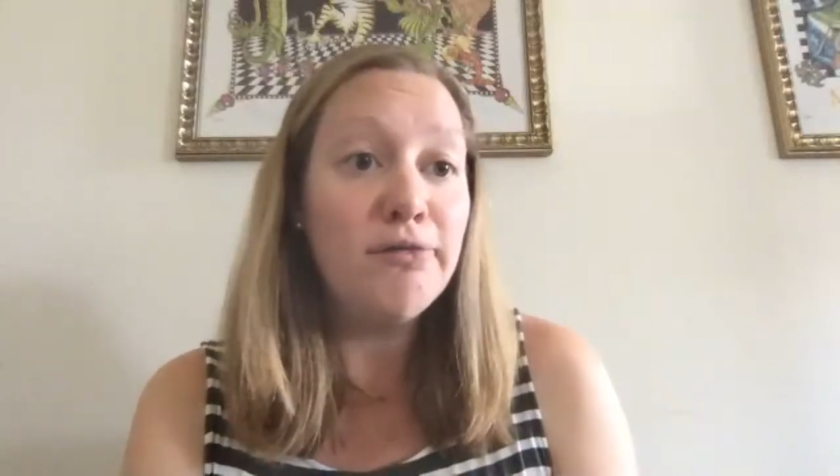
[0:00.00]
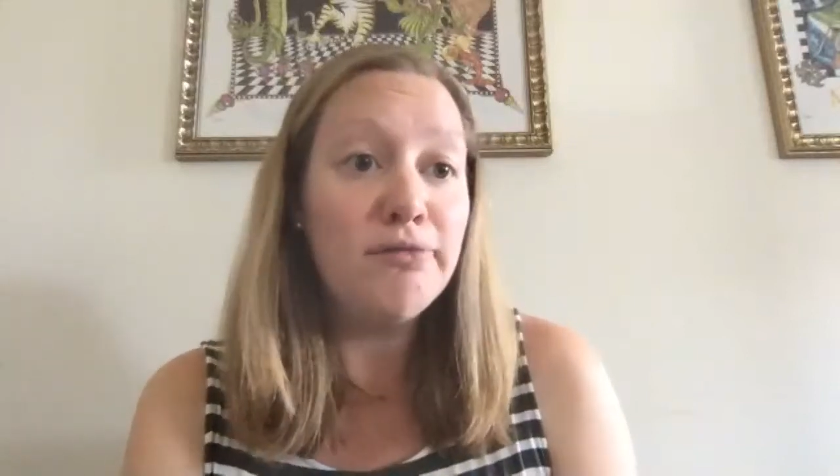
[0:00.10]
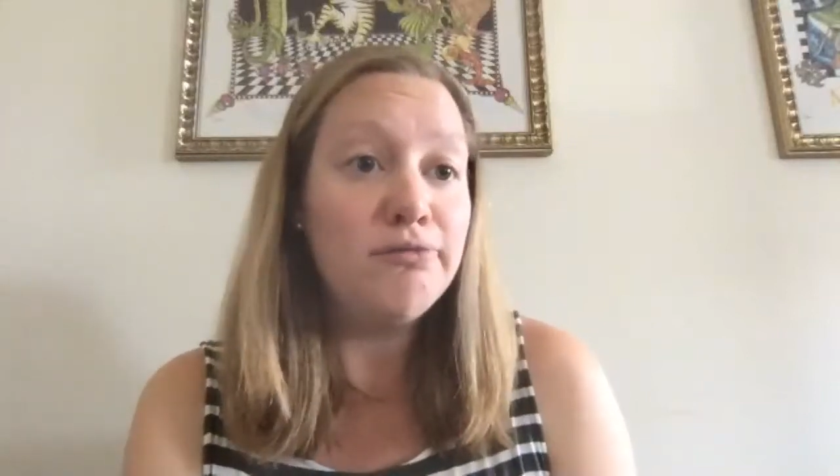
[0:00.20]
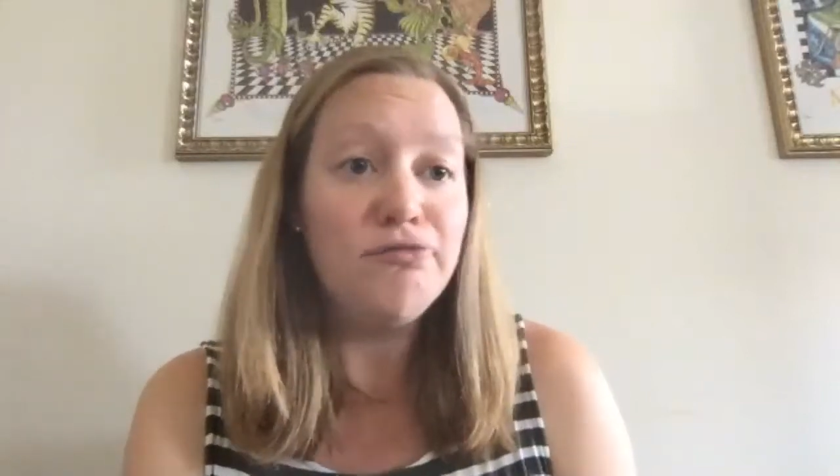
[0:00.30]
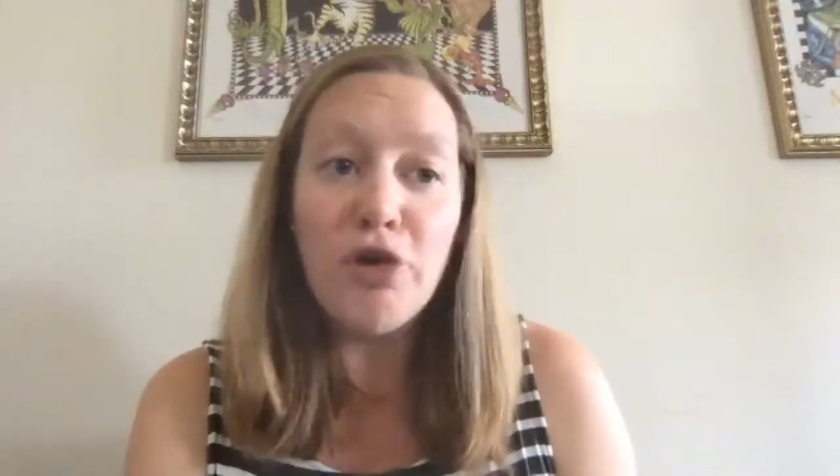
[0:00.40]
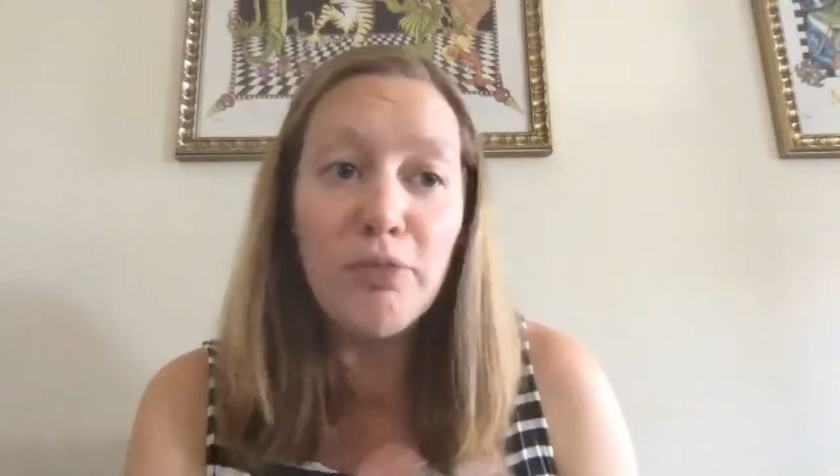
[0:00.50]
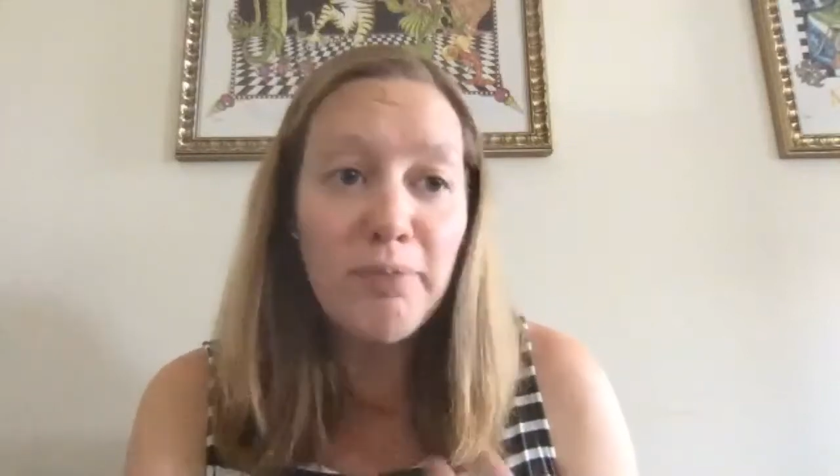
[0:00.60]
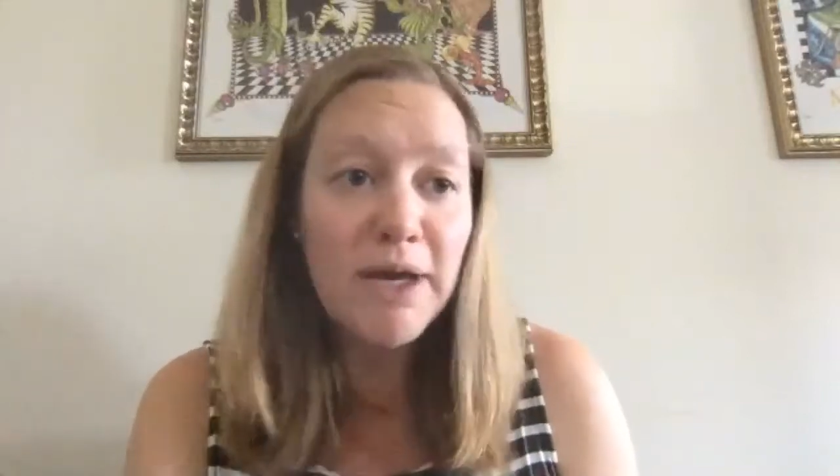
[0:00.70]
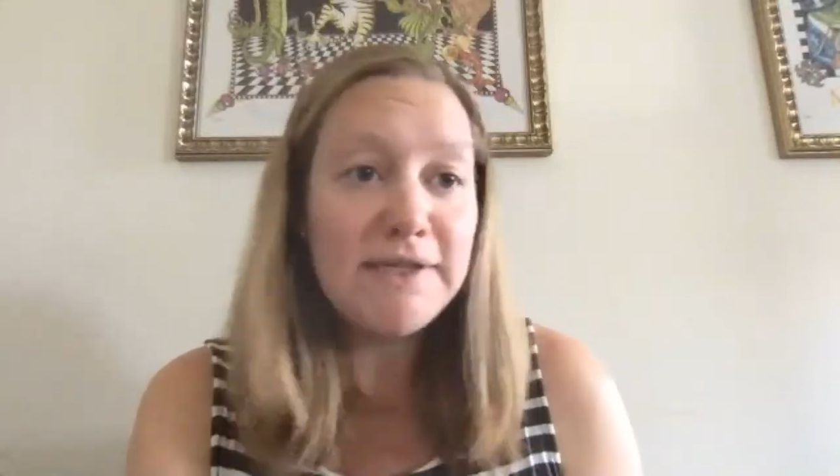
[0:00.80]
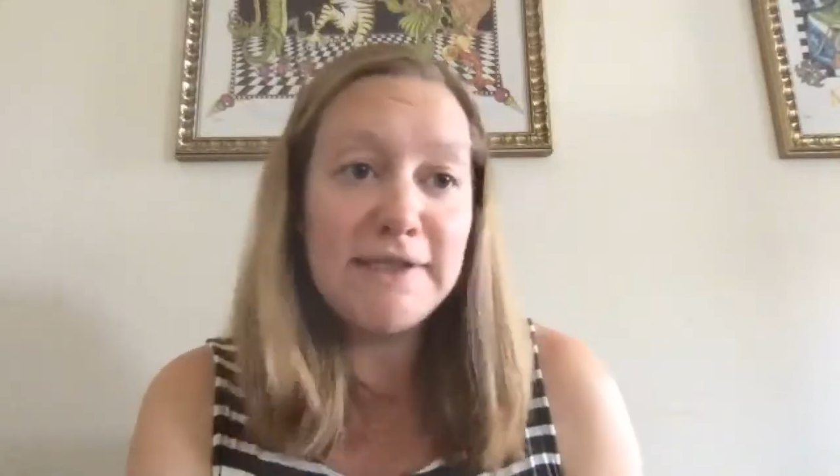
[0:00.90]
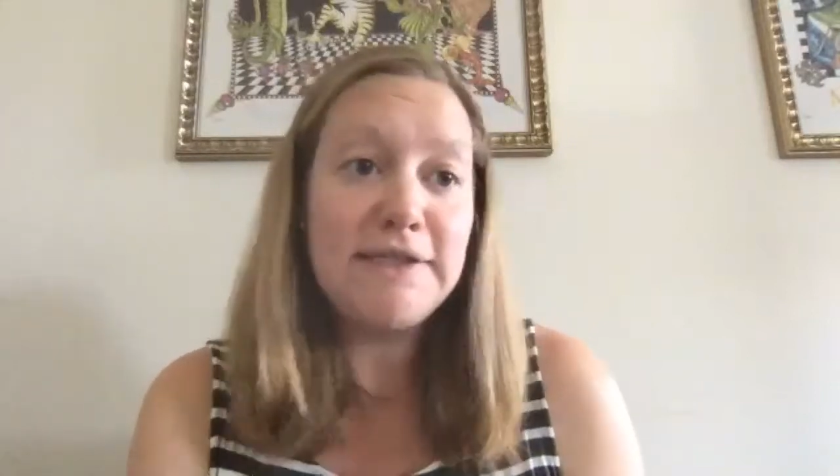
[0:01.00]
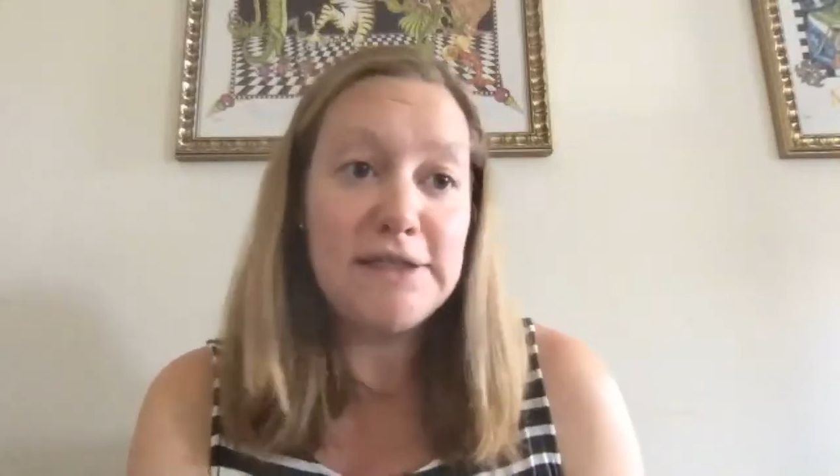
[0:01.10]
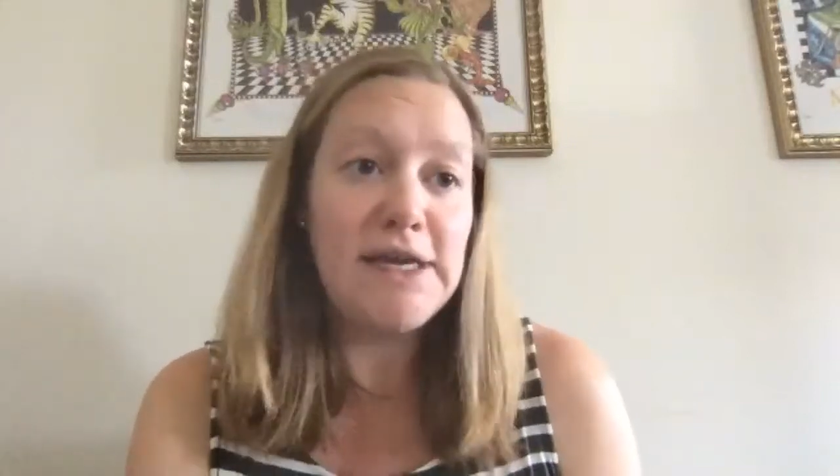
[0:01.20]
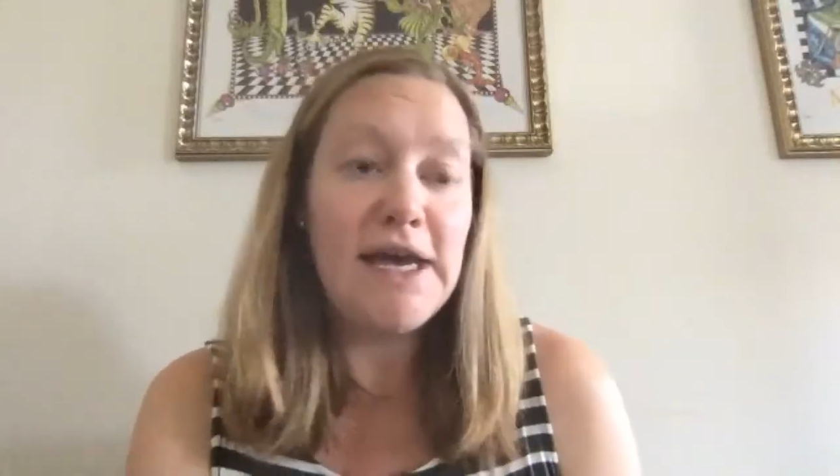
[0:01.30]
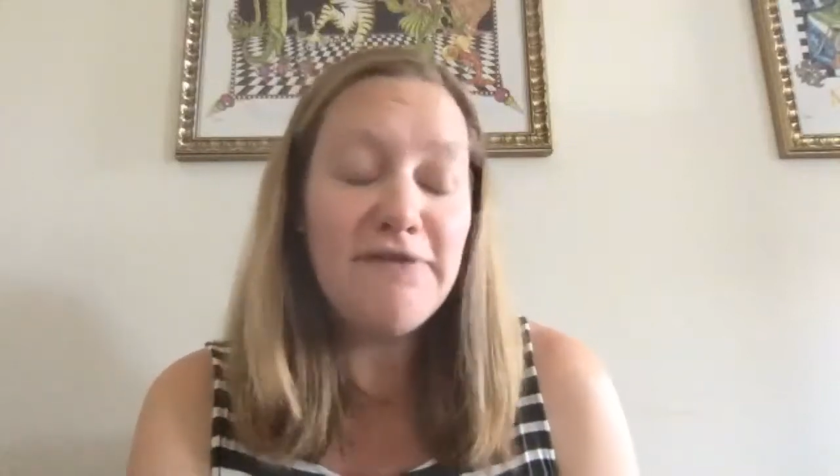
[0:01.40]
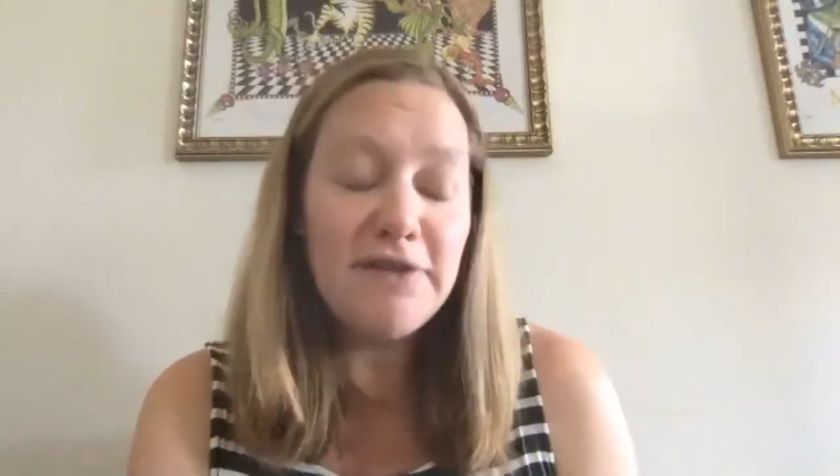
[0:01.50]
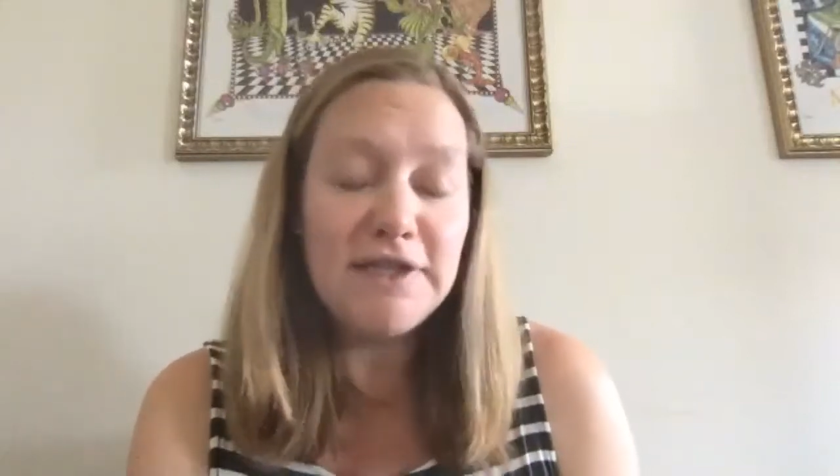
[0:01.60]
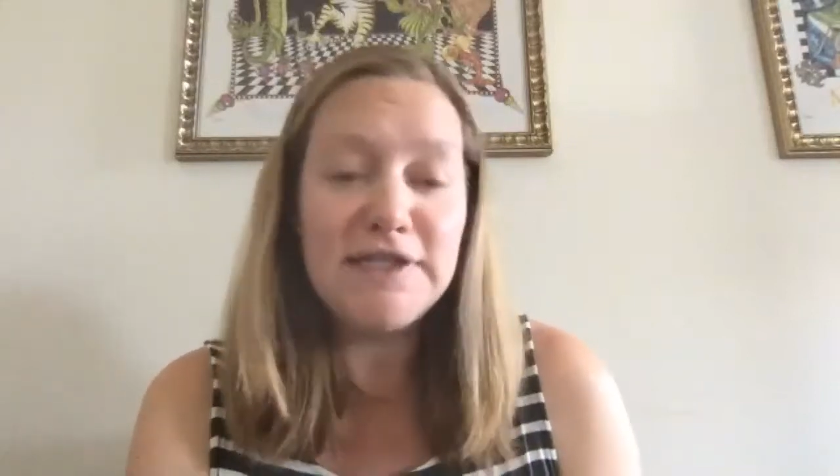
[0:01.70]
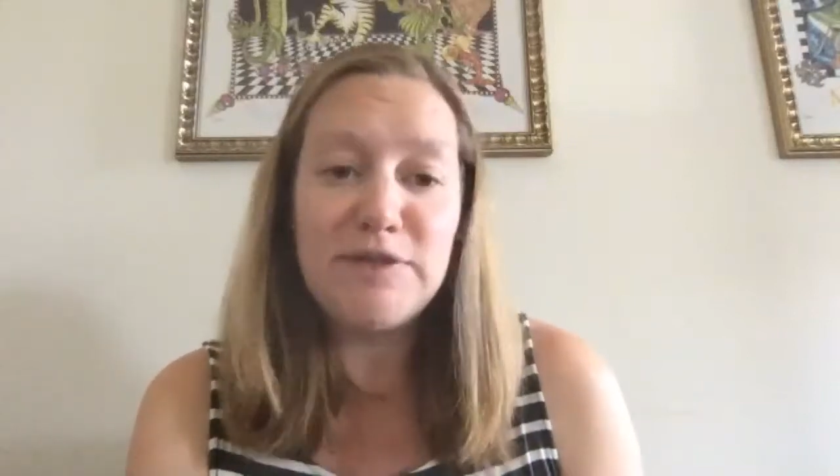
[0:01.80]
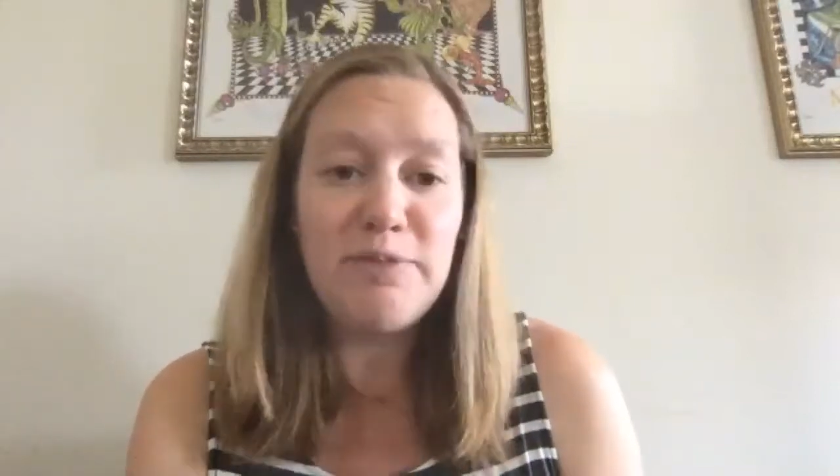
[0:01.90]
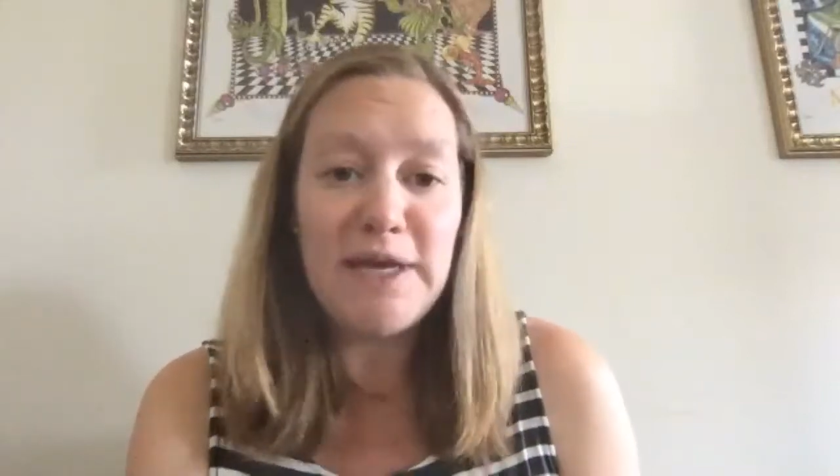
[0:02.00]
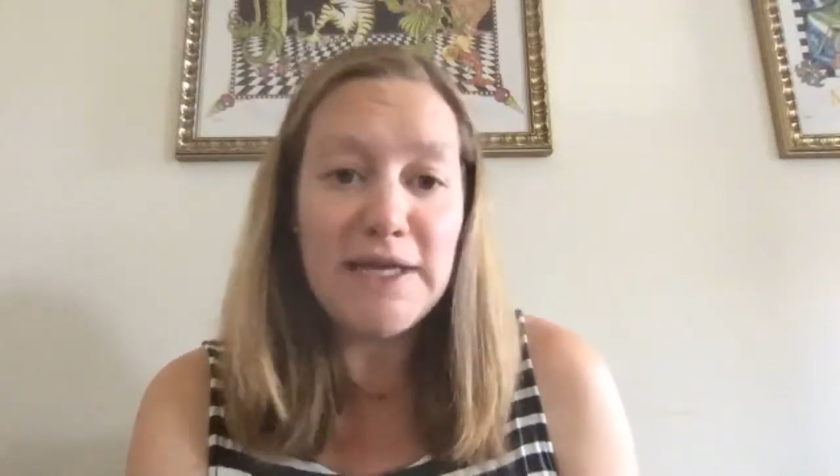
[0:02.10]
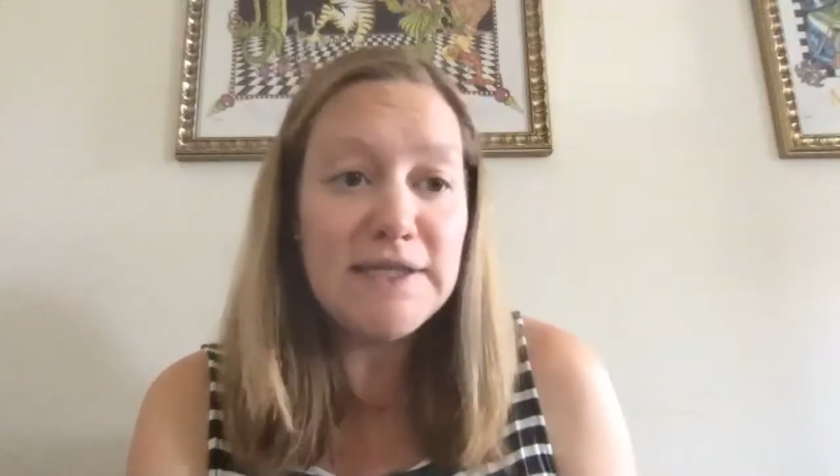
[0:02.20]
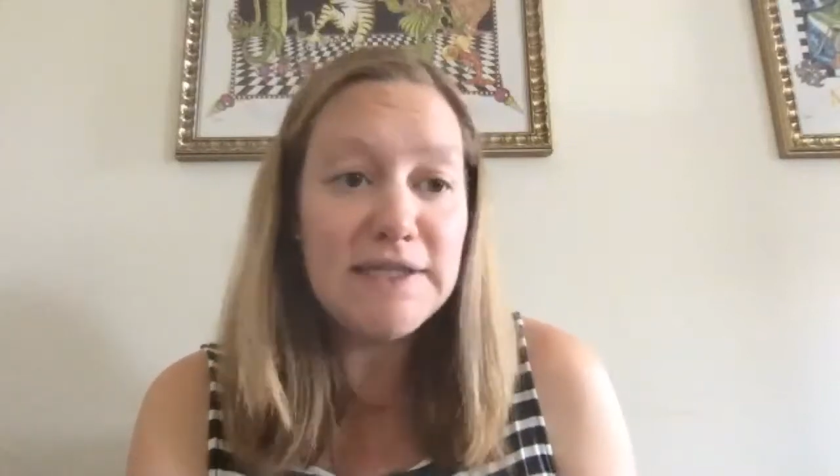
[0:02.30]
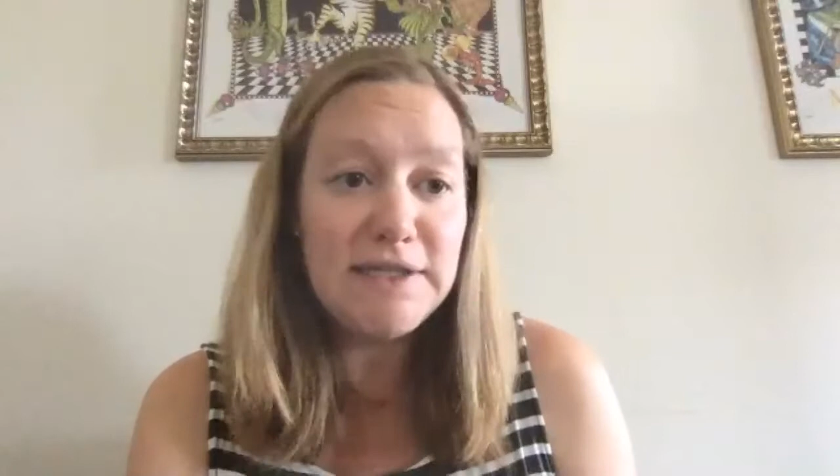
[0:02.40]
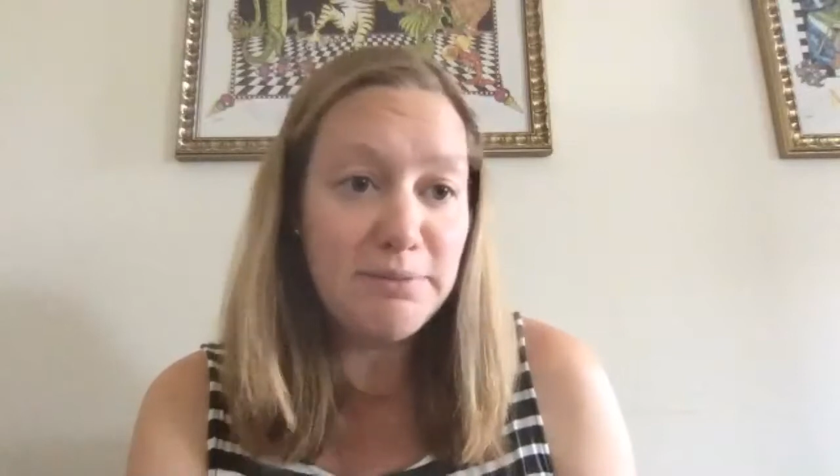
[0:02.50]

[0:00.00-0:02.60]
robust evidence-based